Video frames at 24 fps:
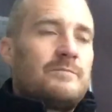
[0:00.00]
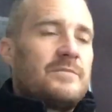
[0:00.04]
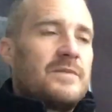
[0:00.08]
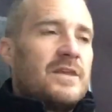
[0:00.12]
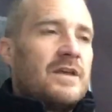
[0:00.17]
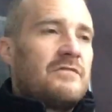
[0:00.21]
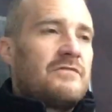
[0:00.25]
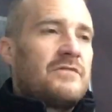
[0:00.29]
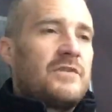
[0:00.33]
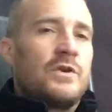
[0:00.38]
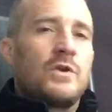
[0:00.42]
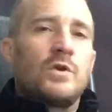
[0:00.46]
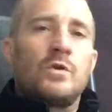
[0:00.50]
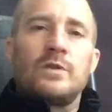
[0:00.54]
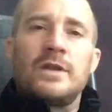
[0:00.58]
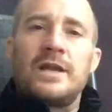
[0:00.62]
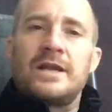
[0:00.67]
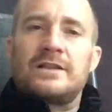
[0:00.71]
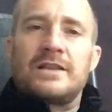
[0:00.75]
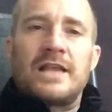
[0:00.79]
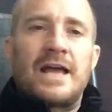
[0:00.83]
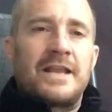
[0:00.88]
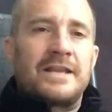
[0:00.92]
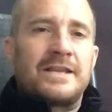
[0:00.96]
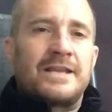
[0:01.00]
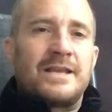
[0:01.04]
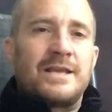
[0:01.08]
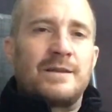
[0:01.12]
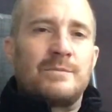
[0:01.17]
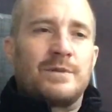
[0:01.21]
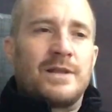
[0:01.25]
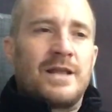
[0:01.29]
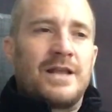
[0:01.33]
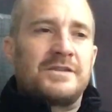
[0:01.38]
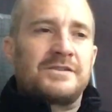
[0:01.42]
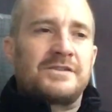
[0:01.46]
If you don't like Latakia
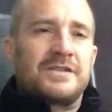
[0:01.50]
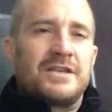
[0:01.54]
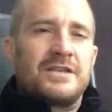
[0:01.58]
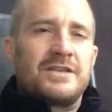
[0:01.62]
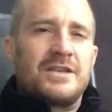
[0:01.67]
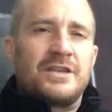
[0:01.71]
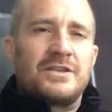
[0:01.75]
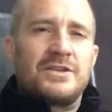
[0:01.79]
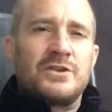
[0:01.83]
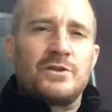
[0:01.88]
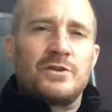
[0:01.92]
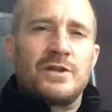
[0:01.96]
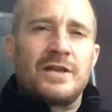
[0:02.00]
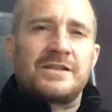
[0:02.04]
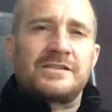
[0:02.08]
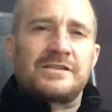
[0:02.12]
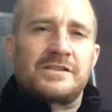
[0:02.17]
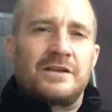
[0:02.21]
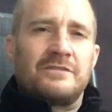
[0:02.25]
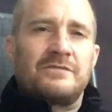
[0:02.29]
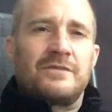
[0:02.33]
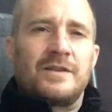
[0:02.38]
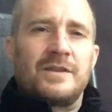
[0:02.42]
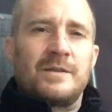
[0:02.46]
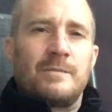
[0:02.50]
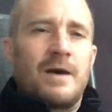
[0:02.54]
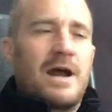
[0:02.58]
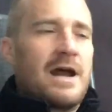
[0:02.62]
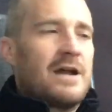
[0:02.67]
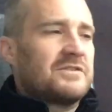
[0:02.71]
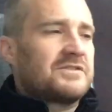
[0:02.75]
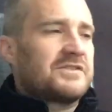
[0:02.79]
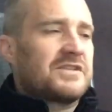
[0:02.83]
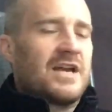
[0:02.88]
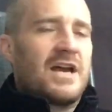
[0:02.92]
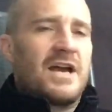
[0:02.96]
blends and you like stuff on the
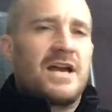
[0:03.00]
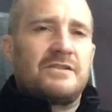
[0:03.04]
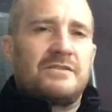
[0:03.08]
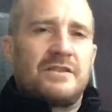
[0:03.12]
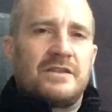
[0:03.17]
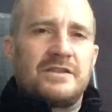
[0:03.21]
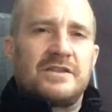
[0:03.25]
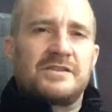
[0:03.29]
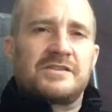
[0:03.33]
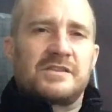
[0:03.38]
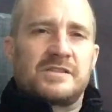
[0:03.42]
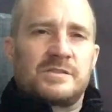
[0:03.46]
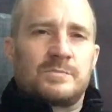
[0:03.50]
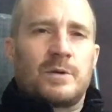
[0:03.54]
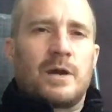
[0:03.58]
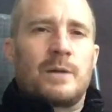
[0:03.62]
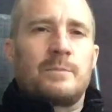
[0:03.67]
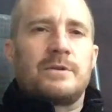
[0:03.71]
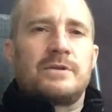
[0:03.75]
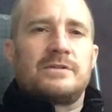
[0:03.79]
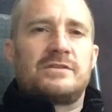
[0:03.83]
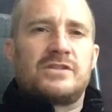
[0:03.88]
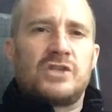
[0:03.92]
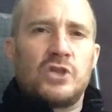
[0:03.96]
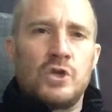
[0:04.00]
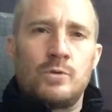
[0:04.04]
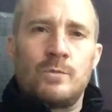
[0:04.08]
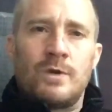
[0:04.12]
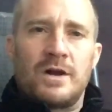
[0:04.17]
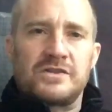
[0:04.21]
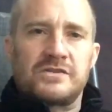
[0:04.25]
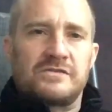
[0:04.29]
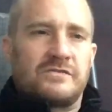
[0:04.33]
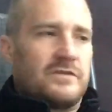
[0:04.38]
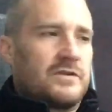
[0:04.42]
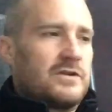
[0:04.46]
mild side, then this is probably too much
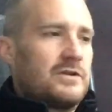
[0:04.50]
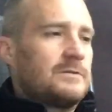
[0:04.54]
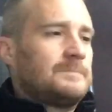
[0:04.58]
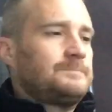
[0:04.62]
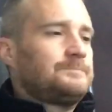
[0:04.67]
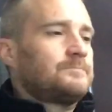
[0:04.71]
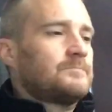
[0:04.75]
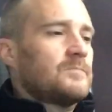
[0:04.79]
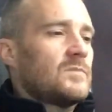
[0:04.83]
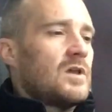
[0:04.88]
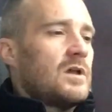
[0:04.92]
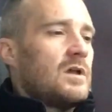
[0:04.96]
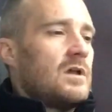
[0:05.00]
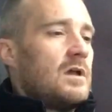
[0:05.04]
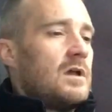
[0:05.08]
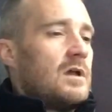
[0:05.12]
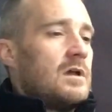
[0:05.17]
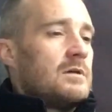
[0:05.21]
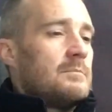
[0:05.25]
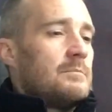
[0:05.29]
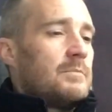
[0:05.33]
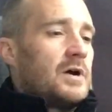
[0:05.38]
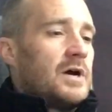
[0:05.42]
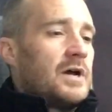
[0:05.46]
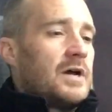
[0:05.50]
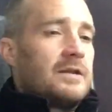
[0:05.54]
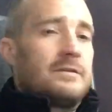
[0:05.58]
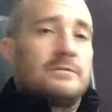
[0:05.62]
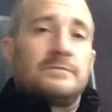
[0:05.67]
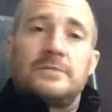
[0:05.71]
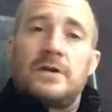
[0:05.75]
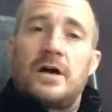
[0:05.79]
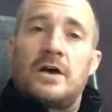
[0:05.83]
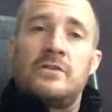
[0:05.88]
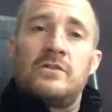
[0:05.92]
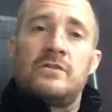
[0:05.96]
for you. But
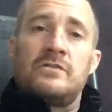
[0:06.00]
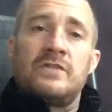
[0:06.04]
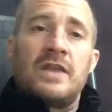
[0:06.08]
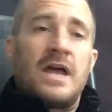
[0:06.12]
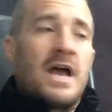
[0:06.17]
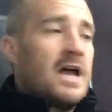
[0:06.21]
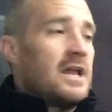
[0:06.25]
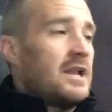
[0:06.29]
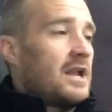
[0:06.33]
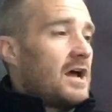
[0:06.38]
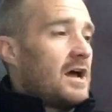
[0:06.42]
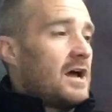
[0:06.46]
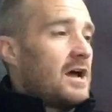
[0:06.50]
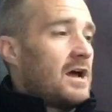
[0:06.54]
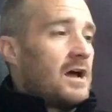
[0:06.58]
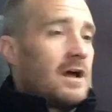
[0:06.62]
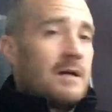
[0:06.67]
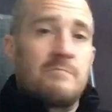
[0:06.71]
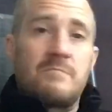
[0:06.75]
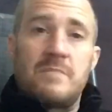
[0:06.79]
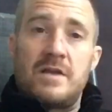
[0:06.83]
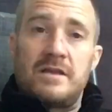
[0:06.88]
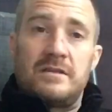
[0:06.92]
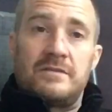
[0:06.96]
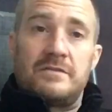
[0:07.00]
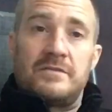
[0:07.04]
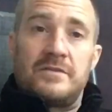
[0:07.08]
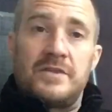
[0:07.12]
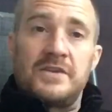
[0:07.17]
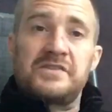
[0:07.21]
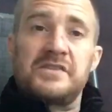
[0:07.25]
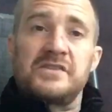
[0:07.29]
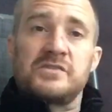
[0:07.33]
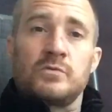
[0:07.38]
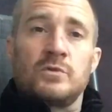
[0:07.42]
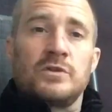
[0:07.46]
other than that, um,
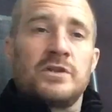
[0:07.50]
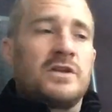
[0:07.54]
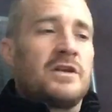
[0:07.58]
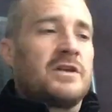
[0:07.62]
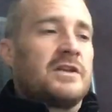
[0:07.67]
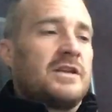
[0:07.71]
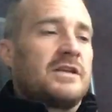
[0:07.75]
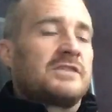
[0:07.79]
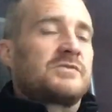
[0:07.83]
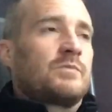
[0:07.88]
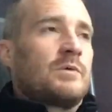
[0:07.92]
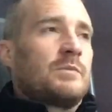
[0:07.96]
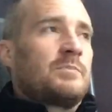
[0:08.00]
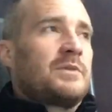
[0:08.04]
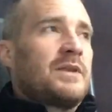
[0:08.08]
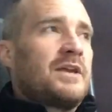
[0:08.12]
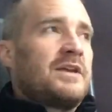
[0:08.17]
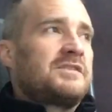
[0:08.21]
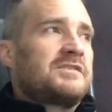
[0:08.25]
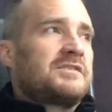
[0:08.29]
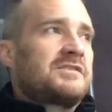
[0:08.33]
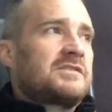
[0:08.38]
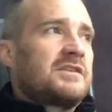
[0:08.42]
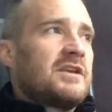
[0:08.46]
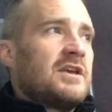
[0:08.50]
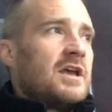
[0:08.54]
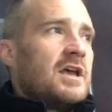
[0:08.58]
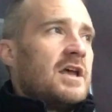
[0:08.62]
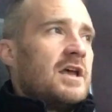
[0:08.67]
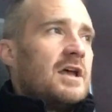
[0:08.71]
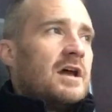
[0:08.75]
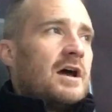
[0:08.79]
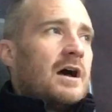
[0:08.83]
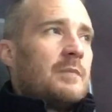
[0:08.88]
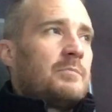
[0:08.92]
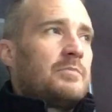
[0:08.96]
this is really good. It's replaced
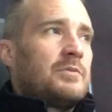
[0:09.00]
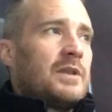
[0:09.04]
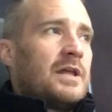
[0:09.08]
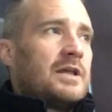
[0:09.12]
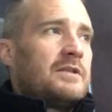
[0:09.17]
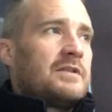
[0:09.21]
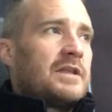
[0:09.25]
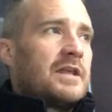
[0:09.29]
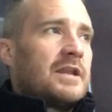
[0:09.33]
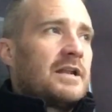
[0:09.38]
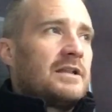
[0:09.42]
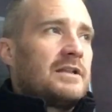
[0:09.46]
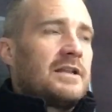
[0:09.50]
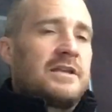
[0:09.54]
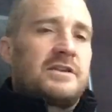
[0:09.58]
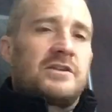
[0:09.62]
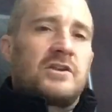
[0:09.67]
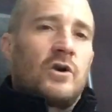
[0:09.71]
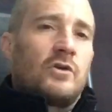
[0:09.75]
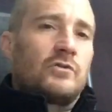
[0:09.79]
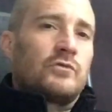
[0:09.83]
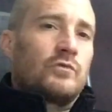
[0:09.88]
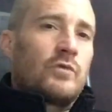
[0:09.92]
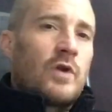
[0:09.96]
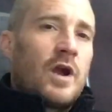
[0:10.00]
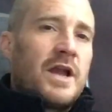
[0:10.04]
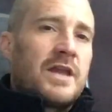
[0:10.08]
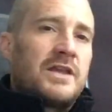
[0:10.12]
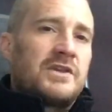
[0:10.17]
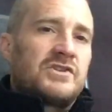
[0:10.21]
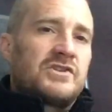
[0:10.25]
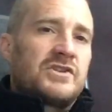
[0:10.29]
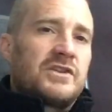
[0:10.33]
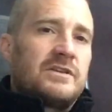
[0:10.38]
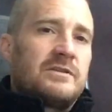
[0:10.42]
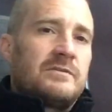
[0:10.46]
a blend that I liked called
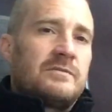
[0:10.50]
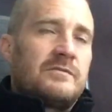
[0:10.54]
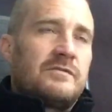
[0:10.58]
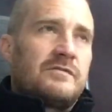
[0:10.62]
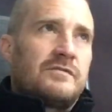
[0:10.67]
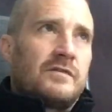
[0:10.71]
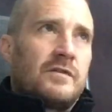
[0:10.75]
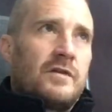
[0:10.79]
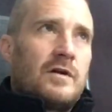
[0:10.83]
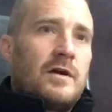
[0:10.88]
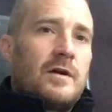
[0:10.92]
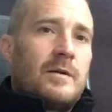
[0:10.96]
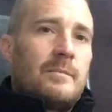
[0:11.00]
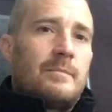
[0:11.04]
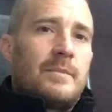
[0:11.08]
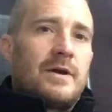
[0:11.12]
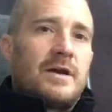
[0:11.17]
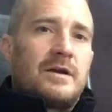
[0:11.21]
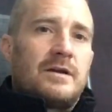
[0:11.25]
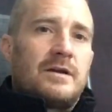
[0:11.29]
Ryajin from